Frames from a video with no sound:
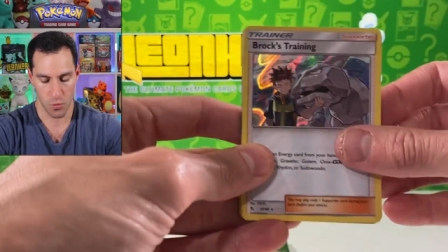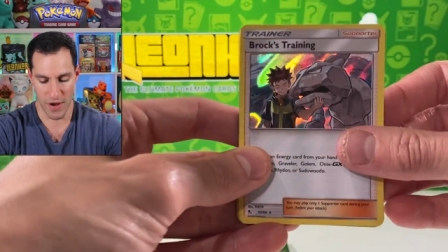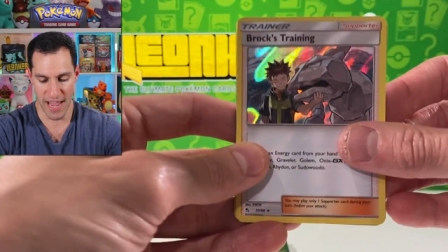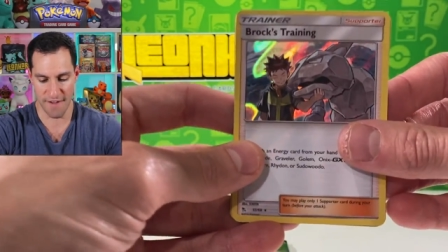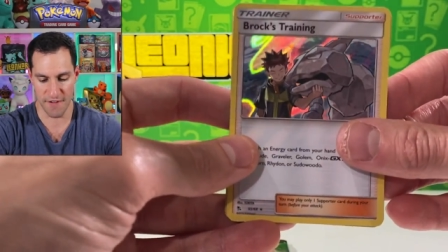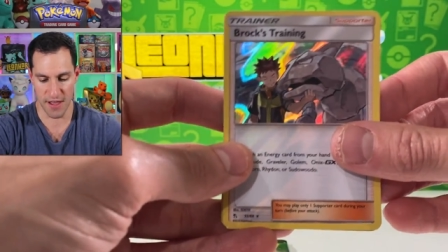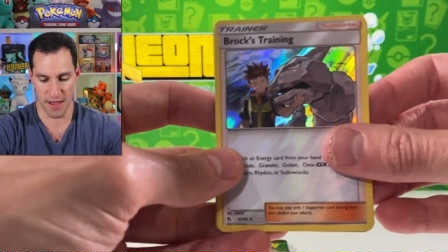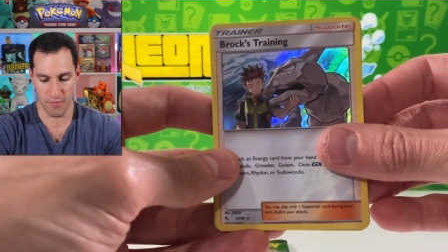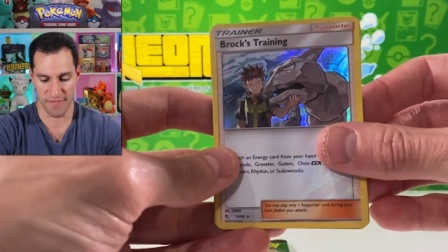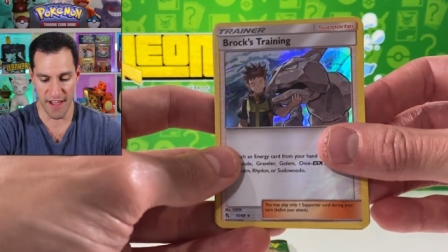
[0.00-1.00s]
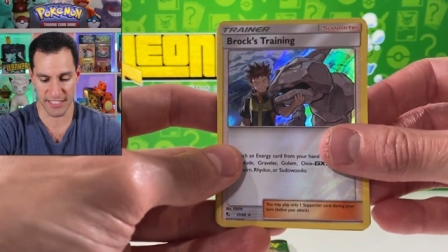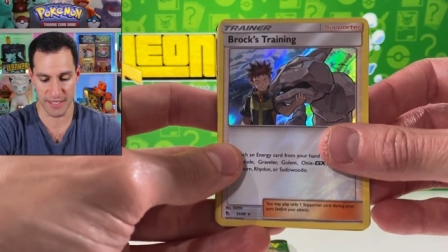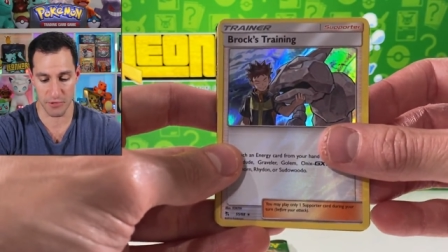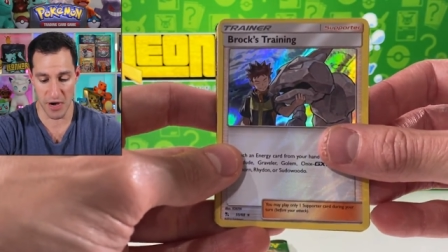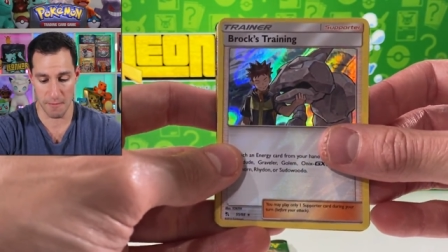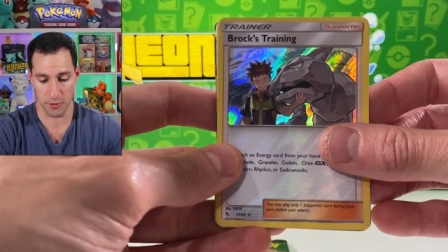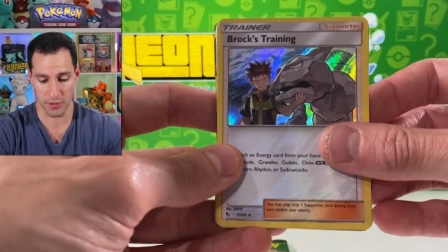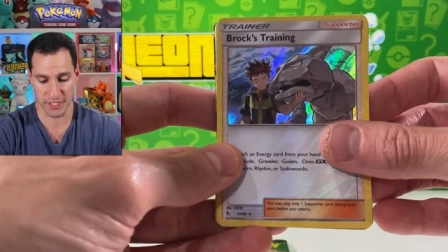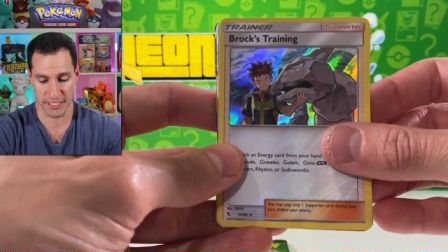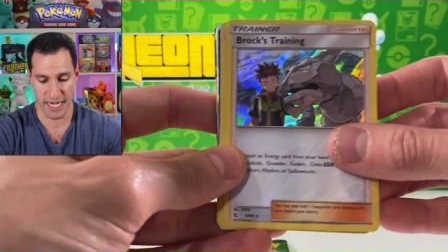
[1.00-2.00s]
we have uh, we've had some great
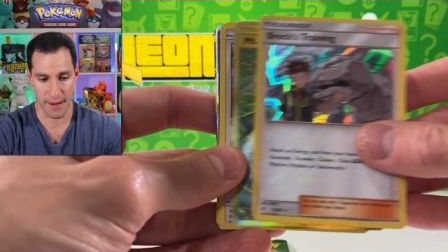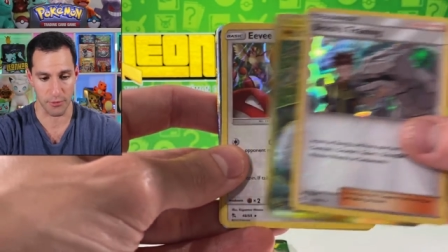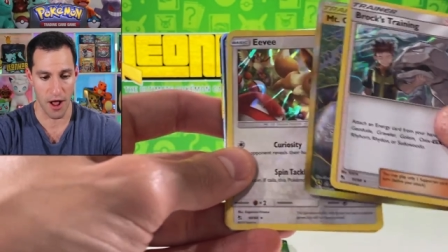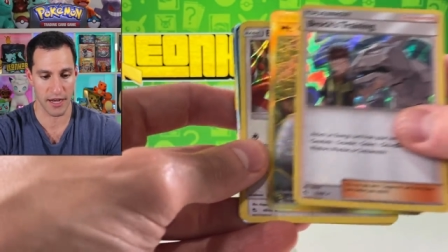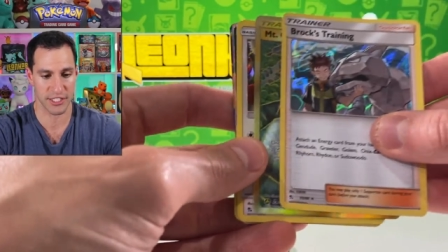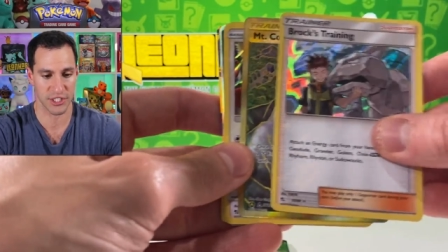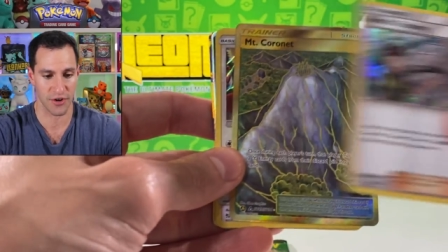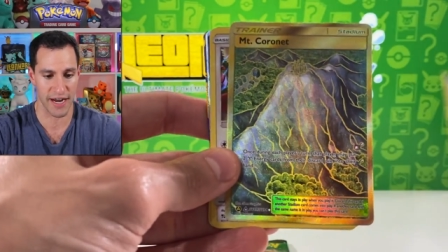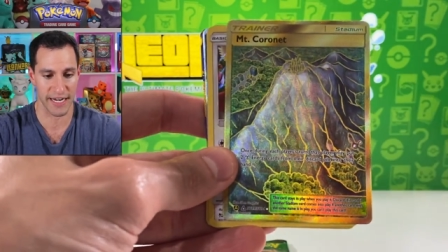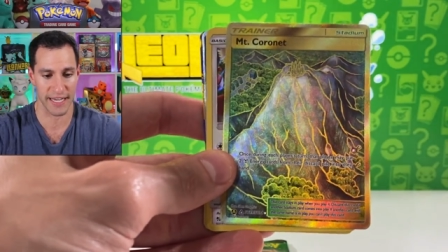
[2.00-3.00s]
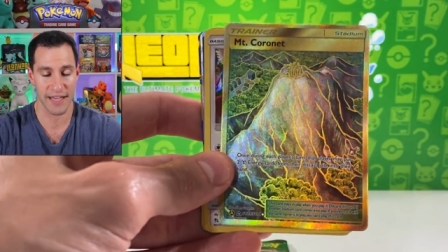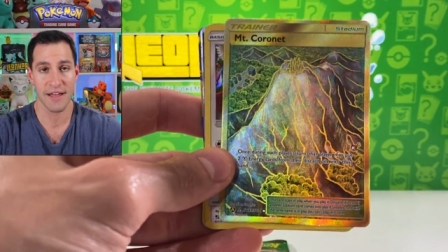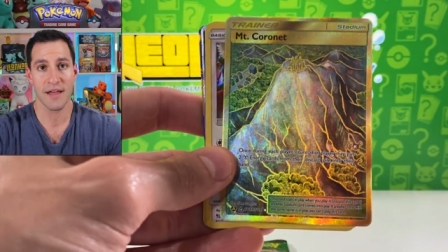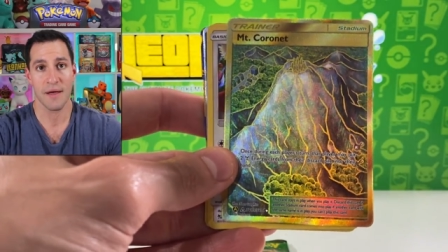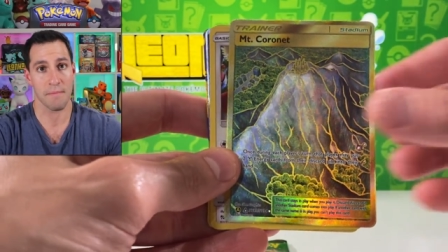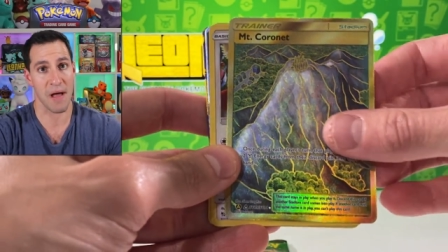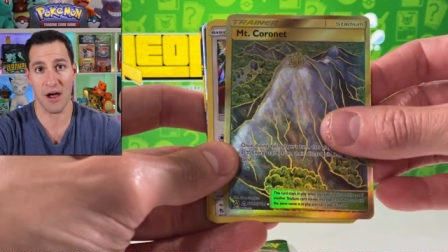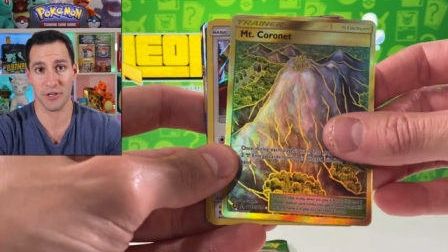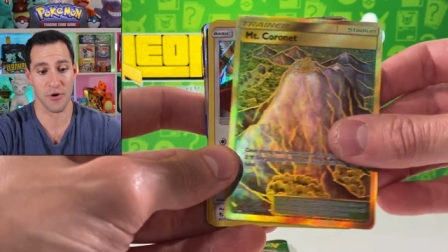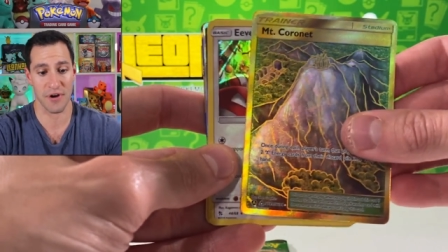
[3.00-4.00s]
pulls today. Brock's training,
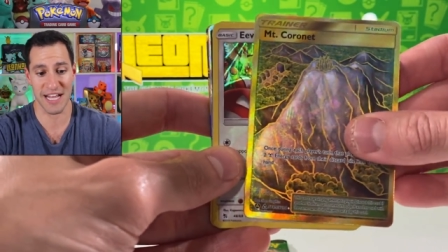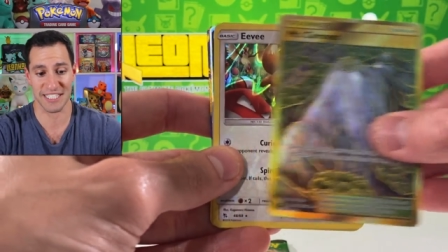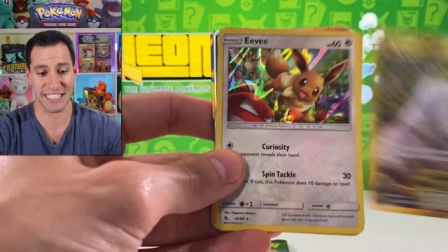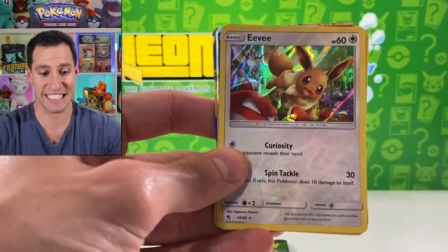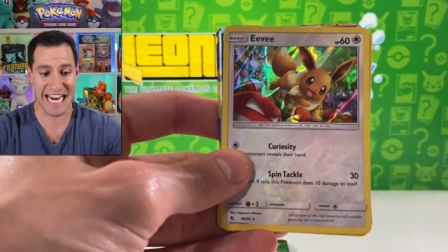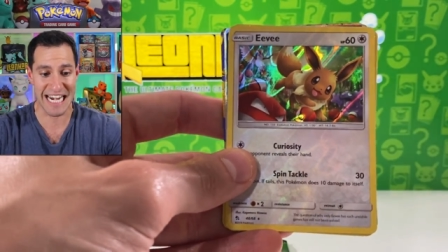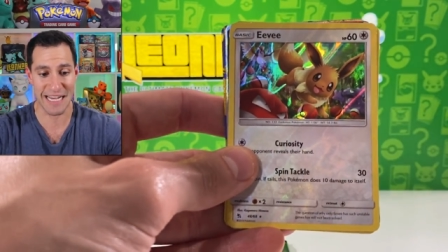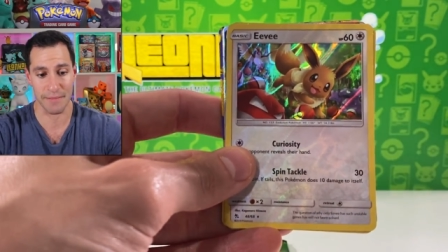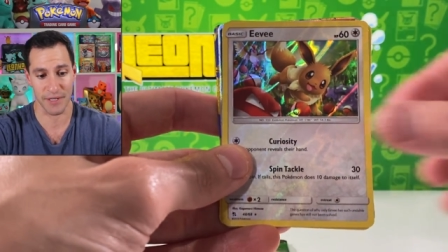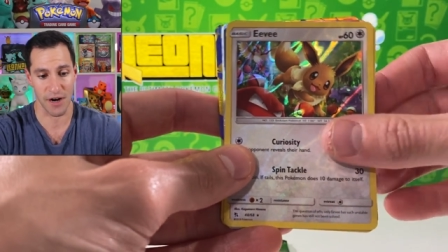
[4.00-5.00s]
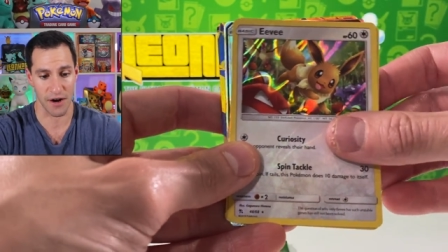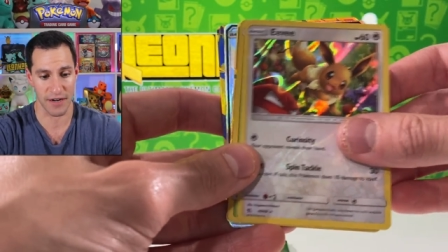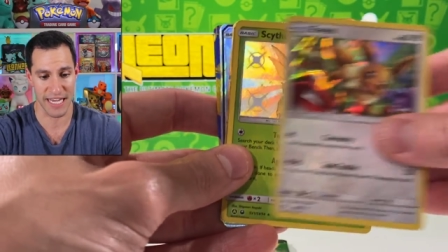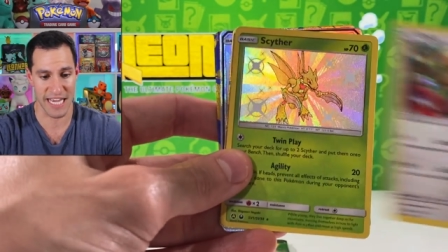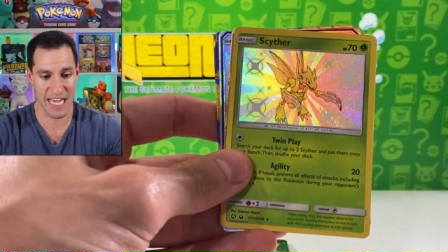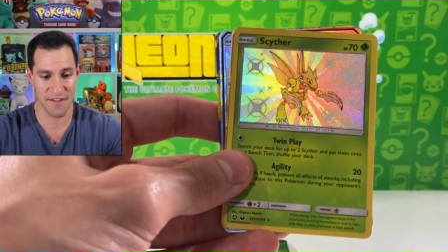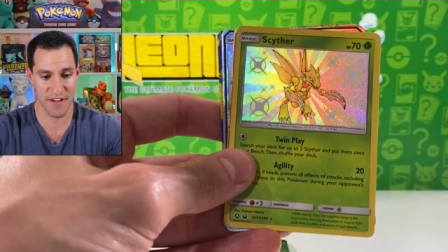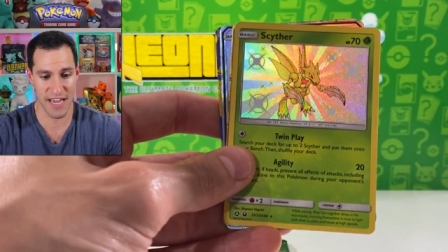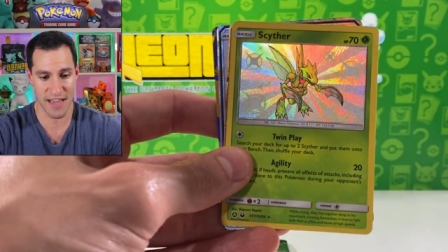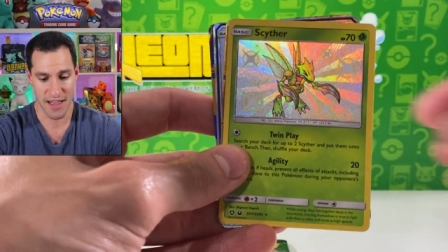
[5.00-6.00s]
Mount Cornet Stadium card,
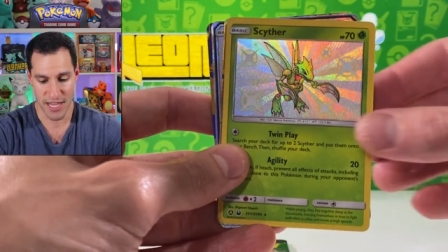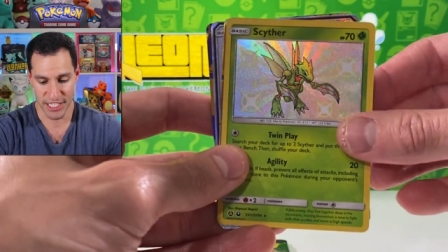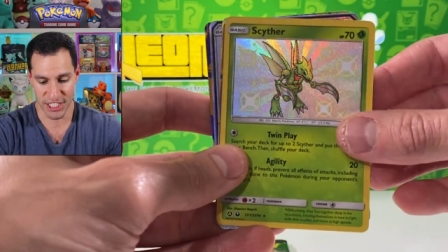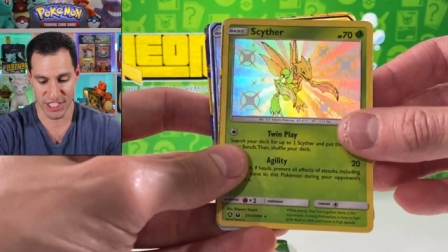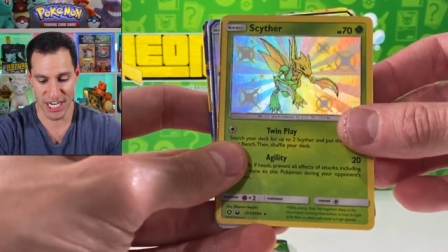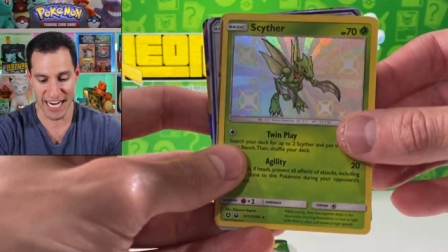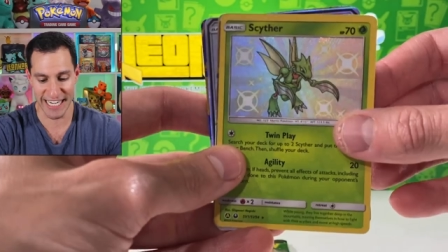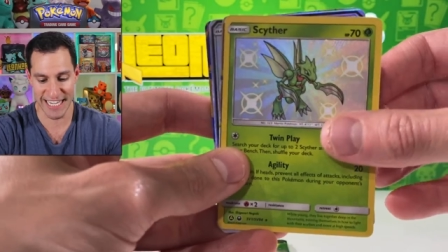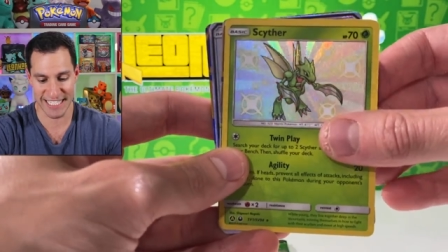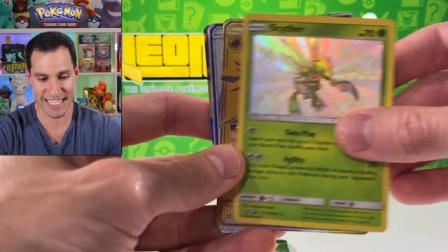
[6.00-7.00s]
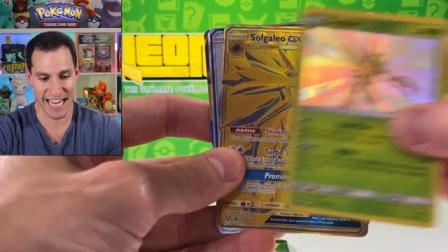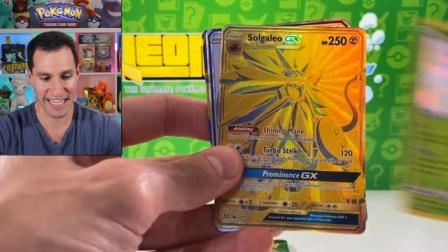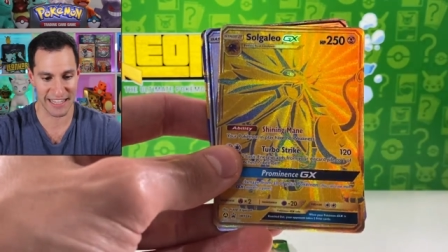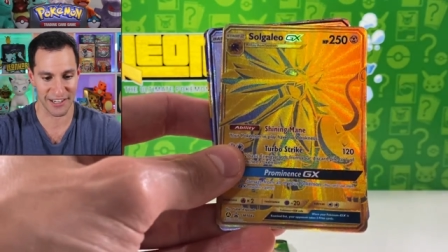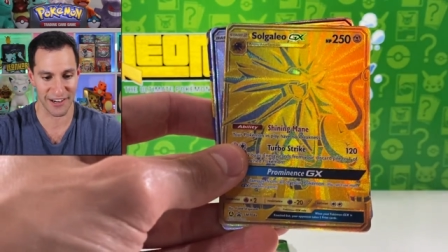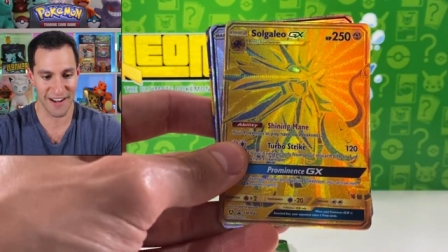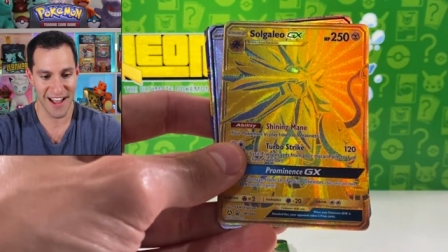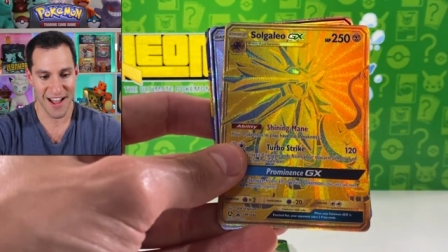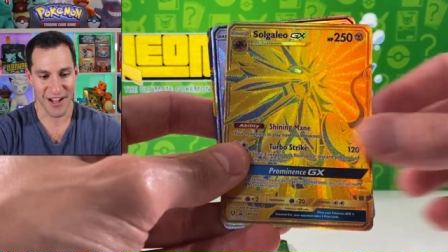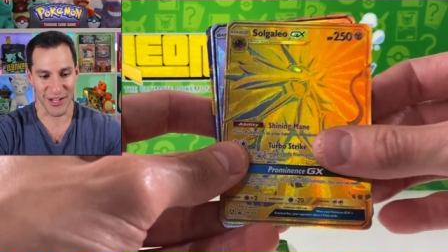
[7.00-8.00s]
Eevee, Shiny Scyther,
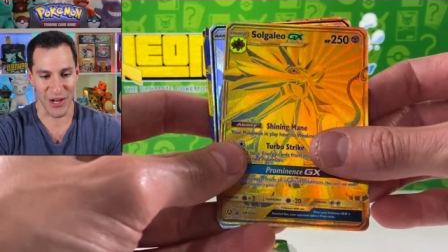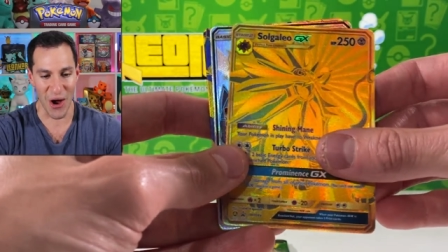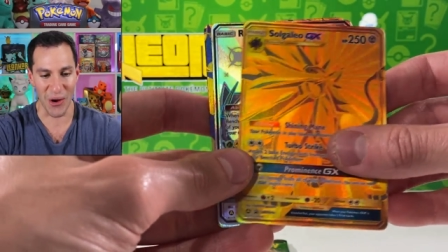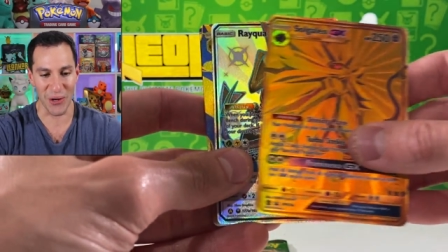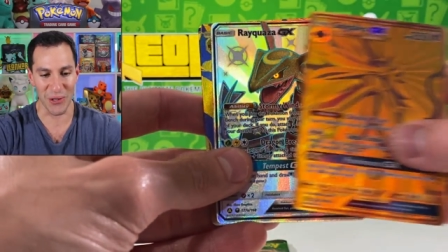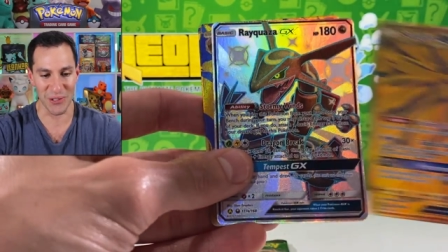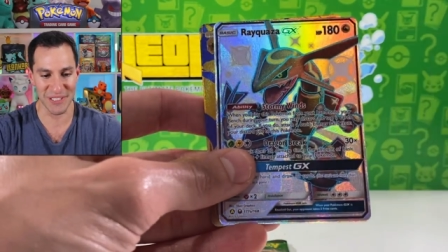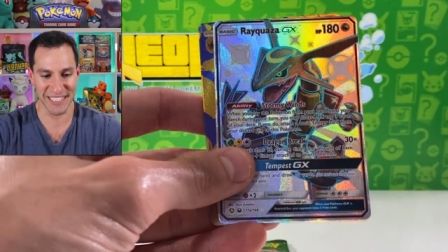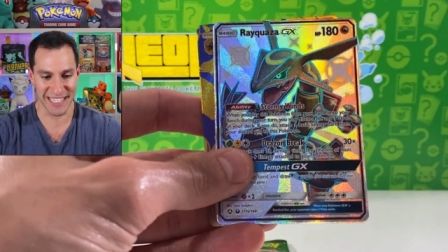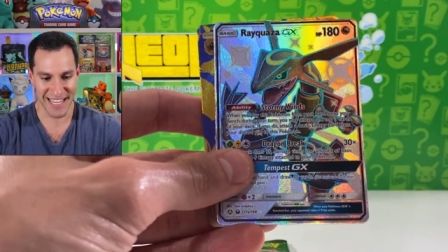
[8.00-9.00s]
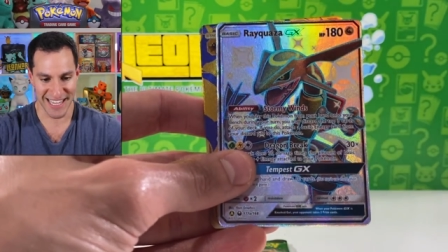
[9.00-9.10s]
Gold,